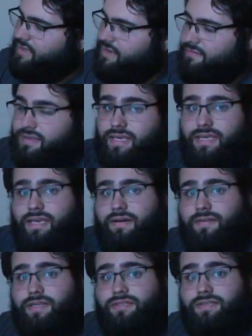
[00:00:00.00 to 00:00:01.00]
of the
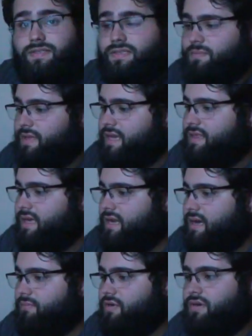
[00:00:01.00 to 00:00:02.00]
Avengers display that
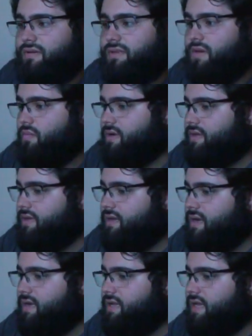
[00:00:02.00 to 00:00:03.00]
I'm currently working
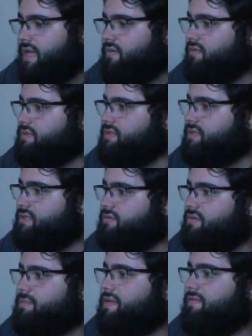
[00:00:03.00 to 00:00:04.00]
on and will
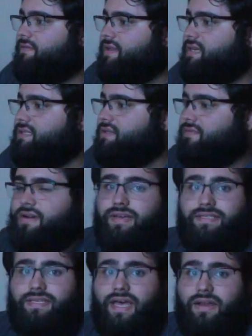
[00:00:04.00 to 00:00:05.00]
soon be finished. Very
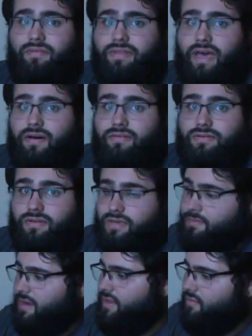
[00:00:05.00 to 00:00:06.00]
excited with how it's
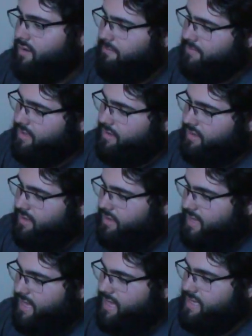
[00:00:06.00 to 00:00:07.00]
looking, by the way.
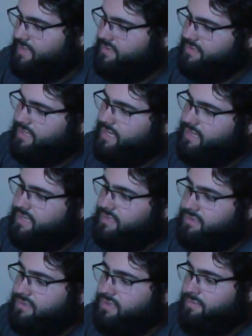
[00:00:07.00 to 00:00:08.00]
And
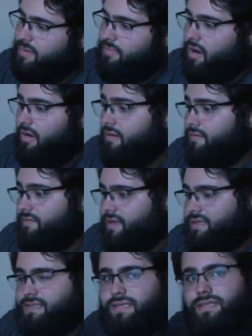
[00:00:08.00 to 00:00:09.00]
this is going to be part of
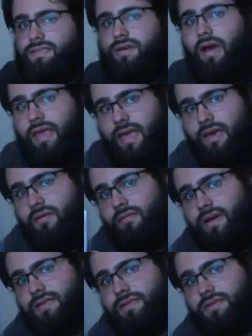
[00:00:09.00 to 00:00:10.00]
it. So I can't
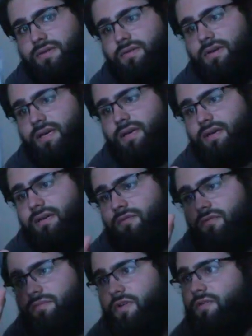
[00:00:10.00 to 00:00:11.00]
wait to
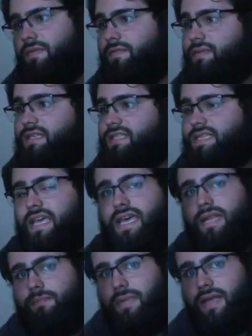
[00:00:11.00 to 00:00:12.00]
remove it from the
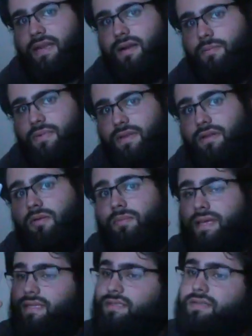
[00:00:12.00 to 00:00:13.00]
stand and paint it up a little
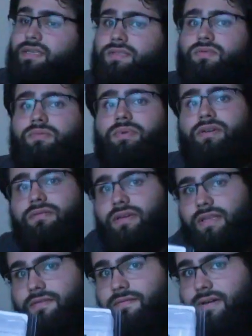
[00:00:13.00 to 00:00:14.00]
bit. So this will be
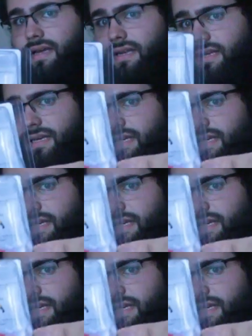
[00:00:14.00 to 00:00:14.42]
really fun.